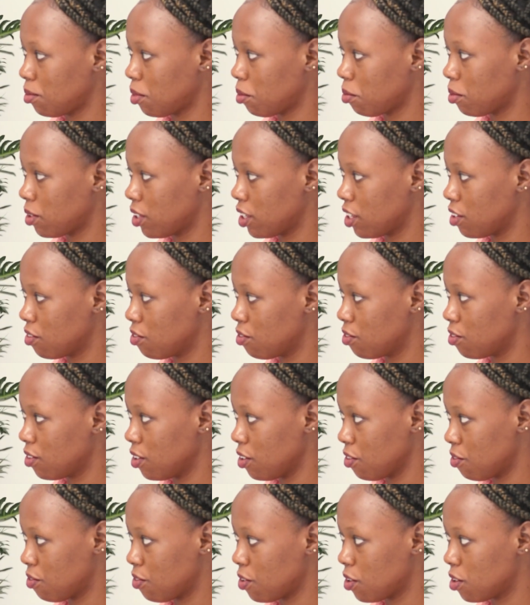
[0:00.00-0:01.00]
maybe
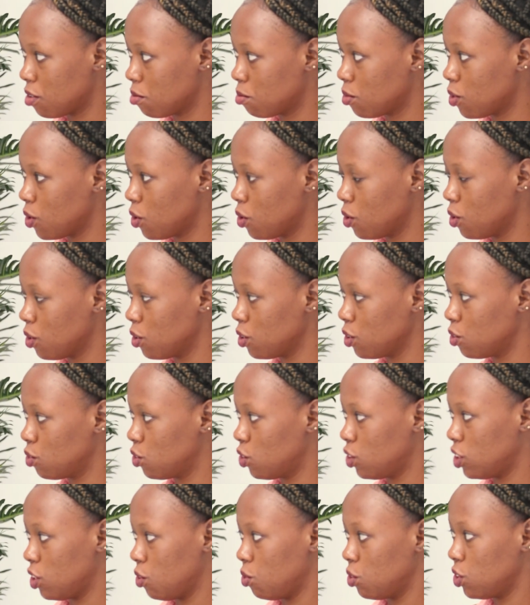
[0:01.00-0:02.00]
a form, or
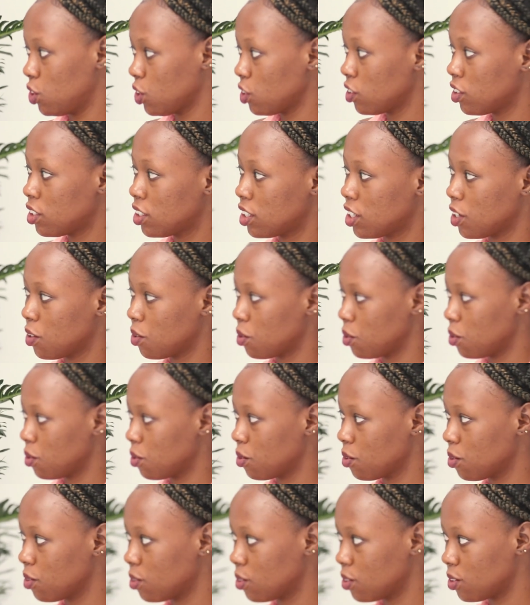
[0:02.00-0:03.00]
they will just tell
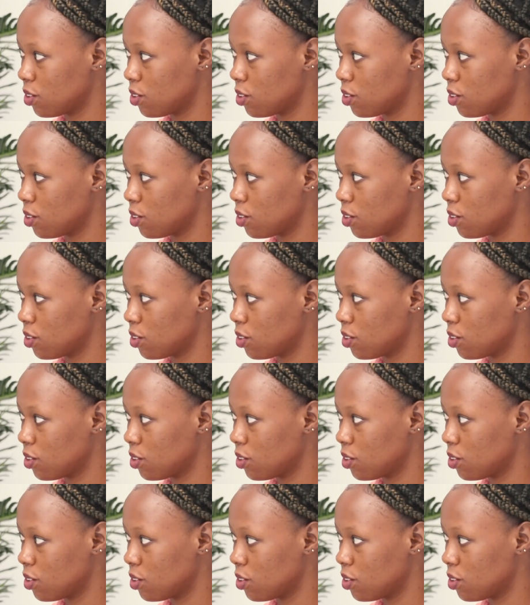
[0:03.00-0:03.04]
you?